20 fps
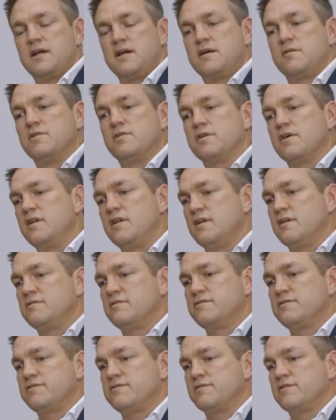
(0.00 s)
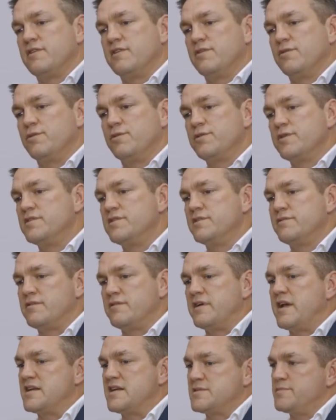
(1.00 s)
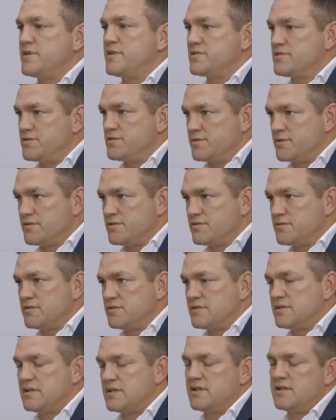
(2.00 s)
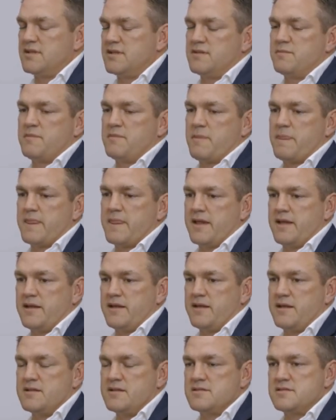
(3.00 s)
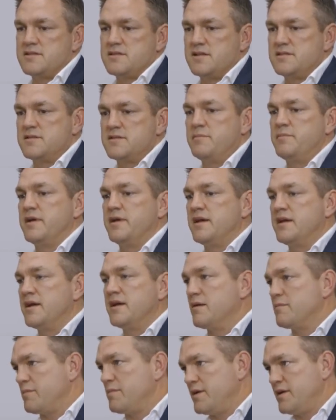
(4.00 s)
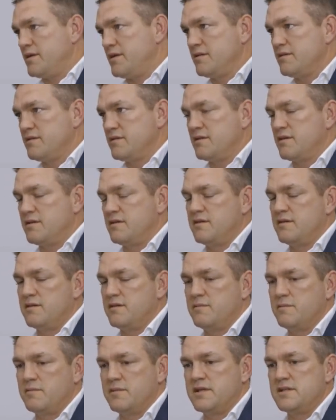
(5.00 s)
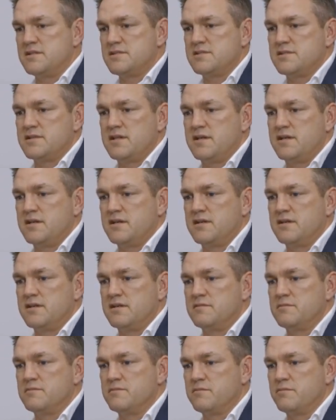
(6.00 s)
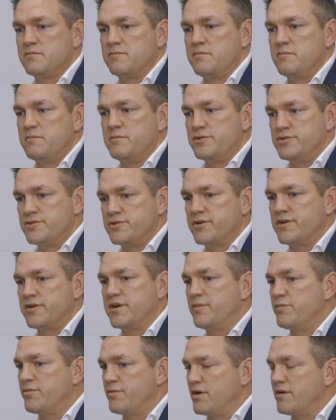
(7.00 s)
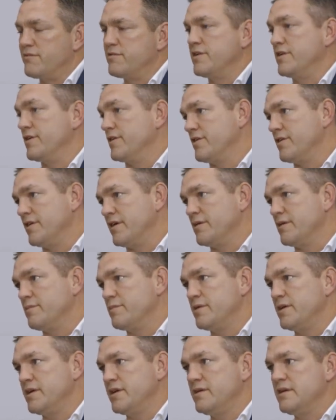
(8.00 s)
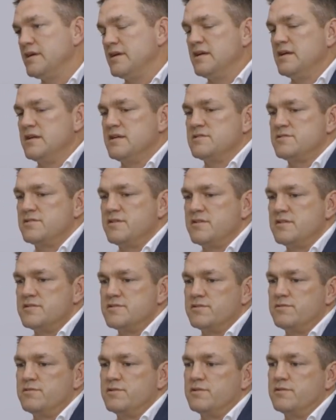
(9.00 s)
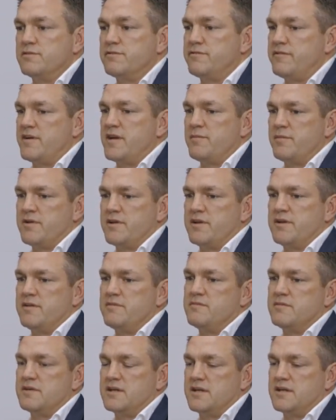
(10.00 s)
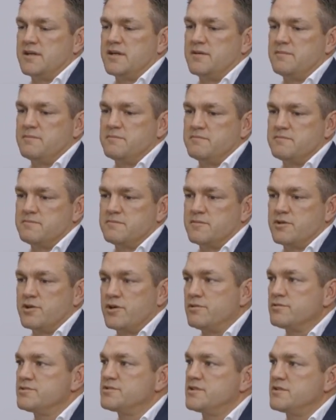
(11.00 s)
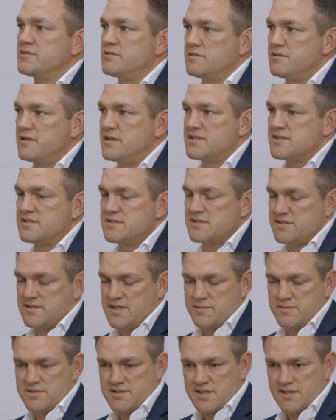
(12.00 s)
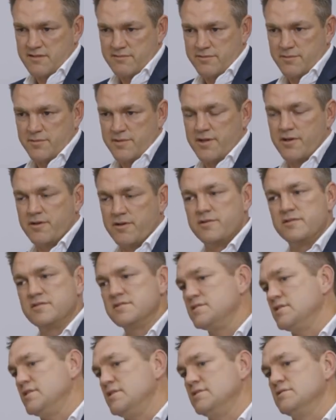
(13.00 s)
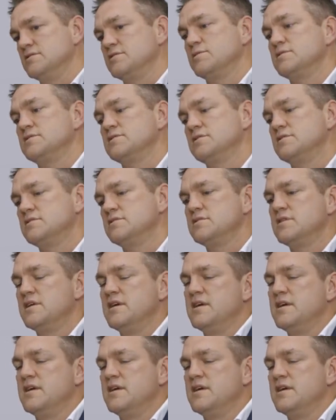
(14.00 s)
Look, I love all the different aspects to it. It's a big company. It's a majority privately owned company, so there's a real family culture that stems down from the owners in Switzerland.